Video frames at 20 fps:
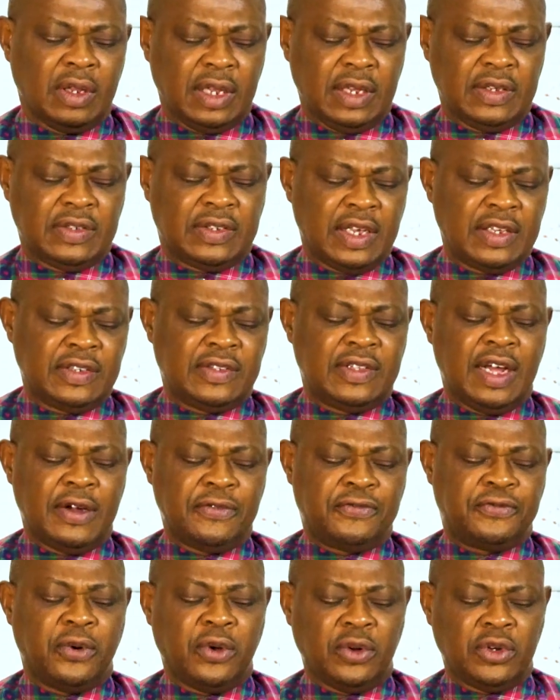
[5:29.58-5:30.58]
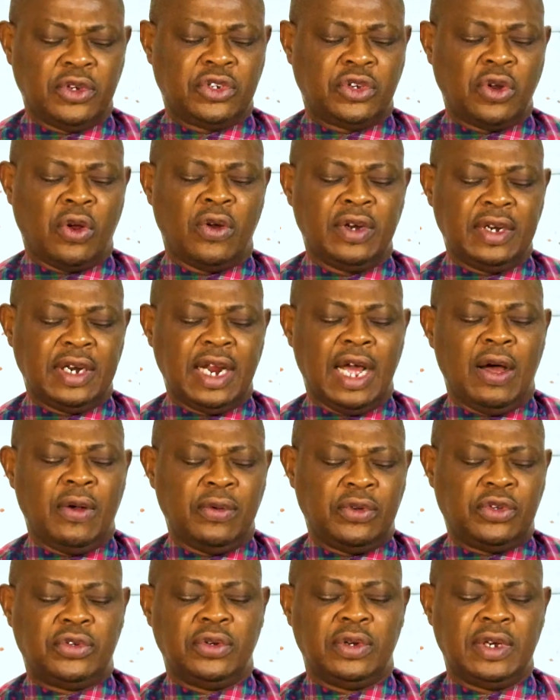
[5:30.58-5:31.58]
he says, therefore turn
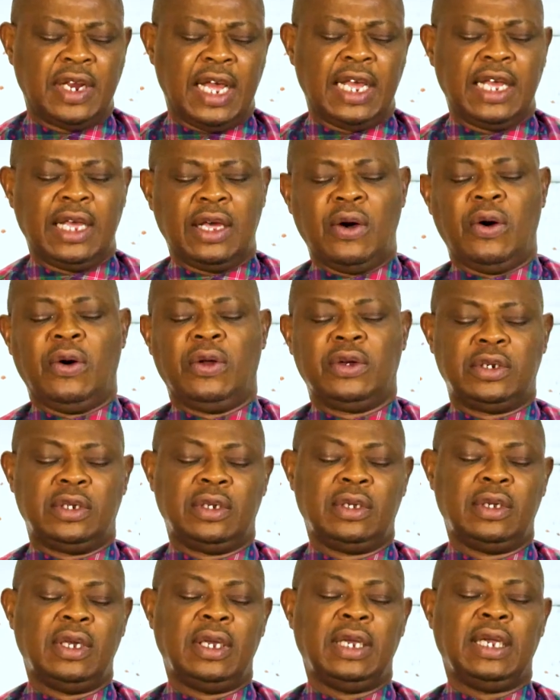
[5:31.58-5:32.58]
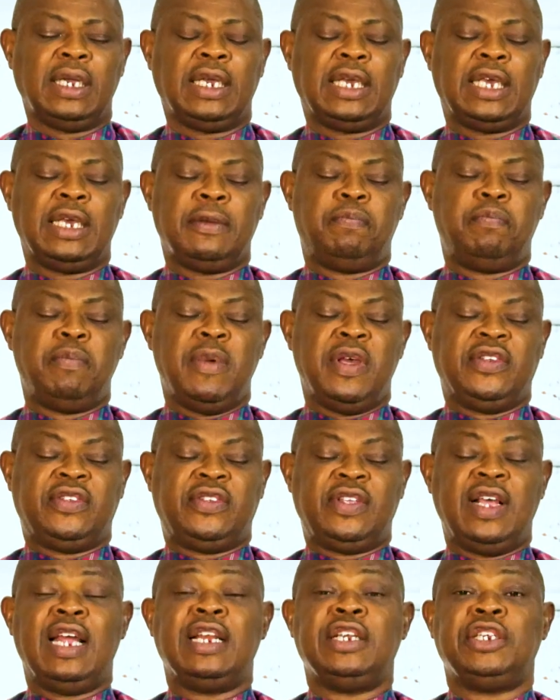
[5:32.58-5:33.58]
thou to thy God, keep
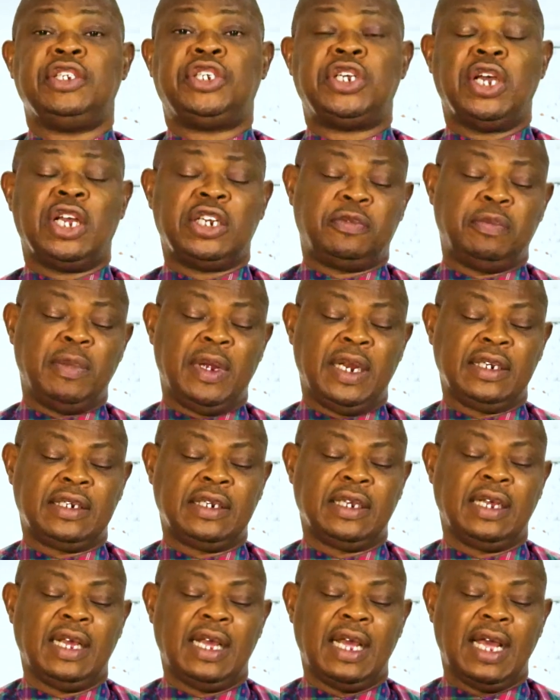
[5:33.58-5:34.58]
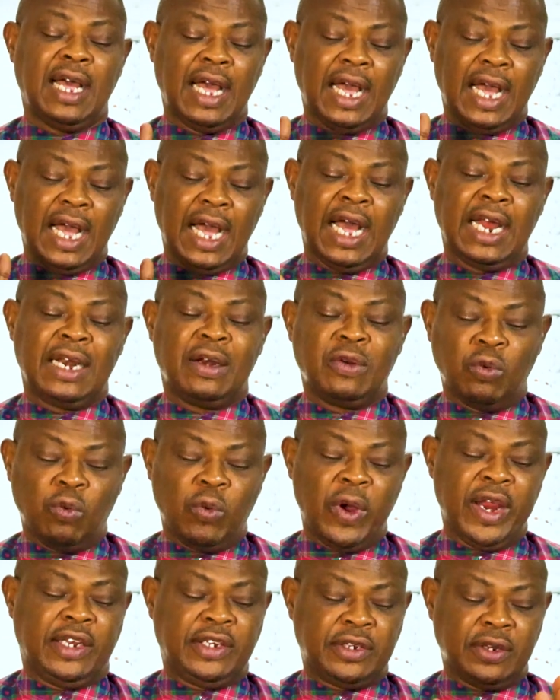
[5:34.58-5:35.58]
mercy and judgment, and
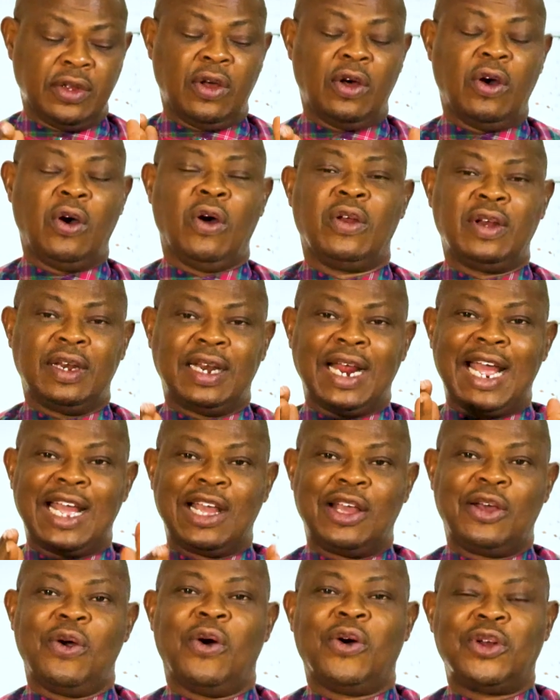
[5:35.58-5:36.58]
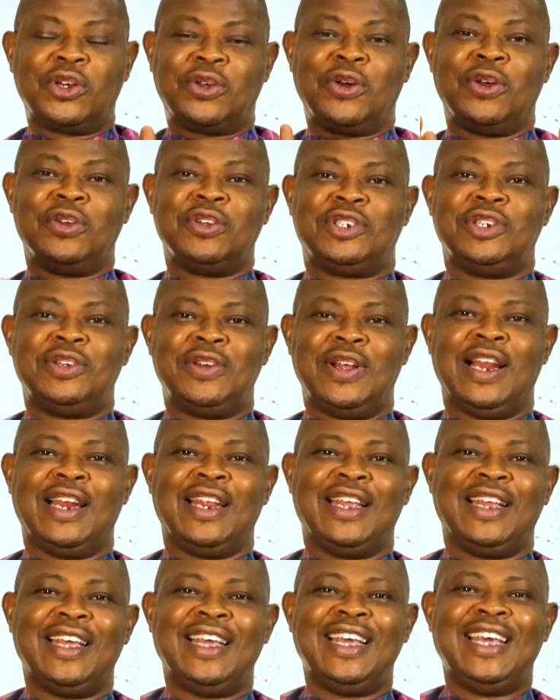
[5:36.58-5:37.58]
wait on thy God
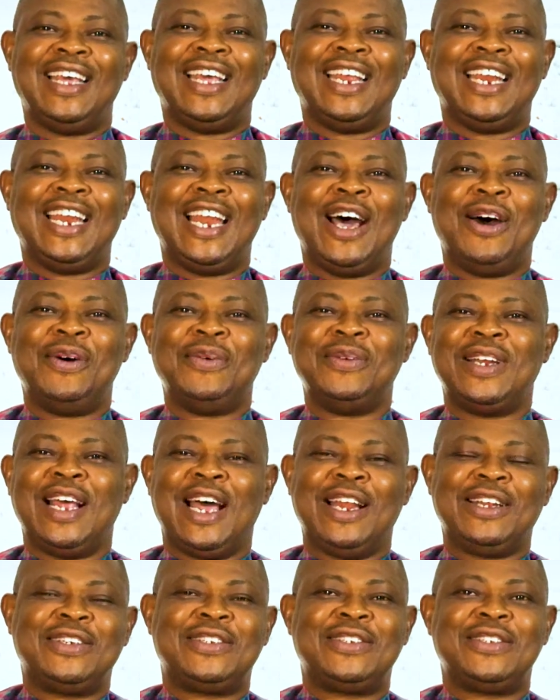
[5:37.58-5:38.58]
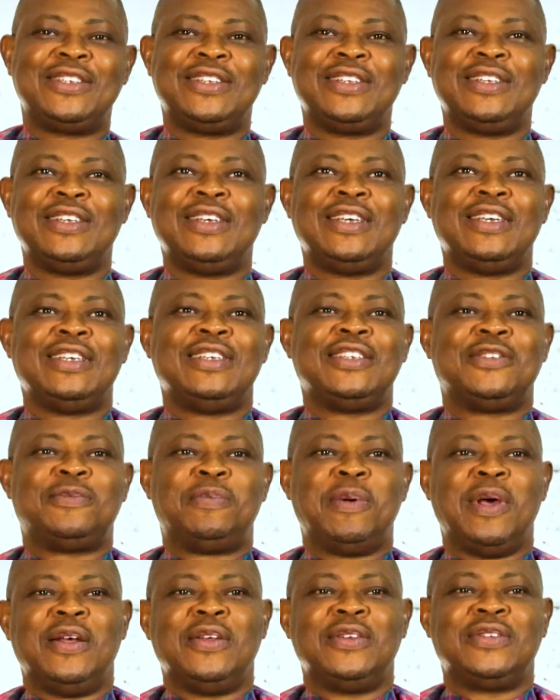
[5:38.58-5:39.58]
continually. Now that
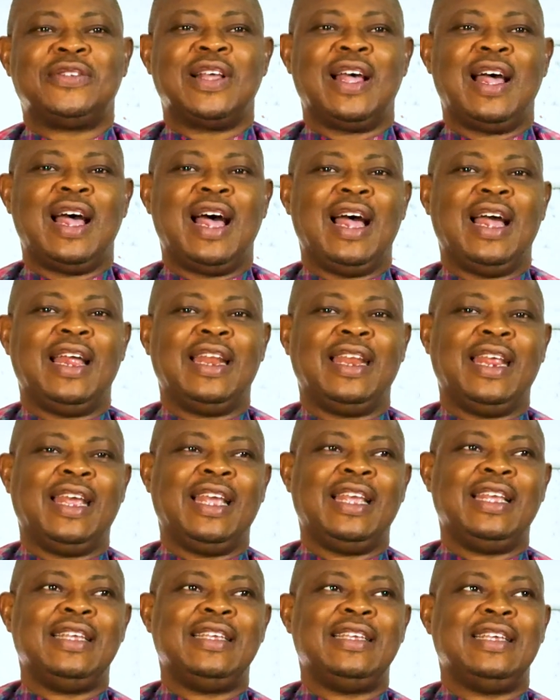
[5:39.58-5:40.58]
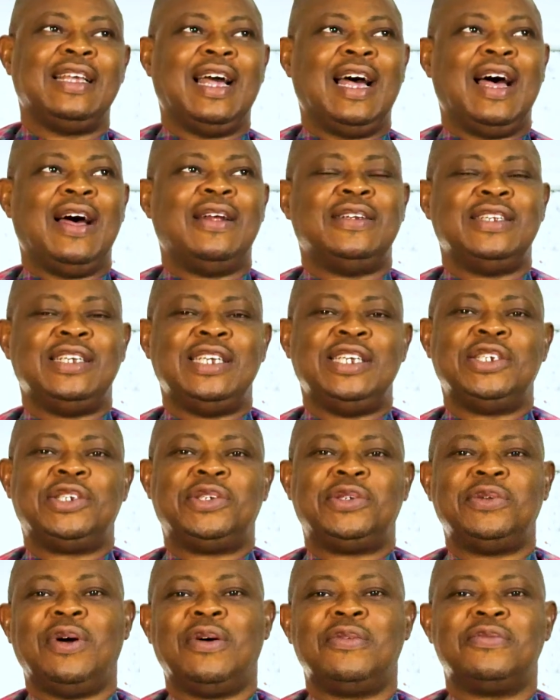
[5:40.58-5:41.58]
spells the
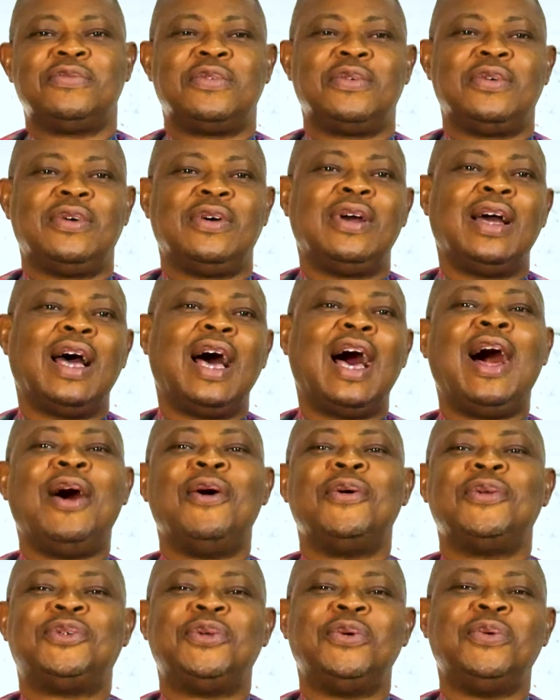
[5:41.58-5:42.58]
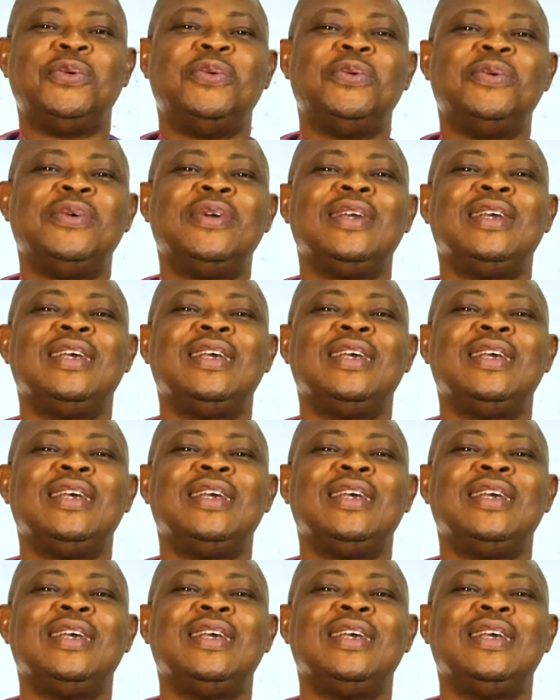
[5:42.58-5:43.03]
issue of how to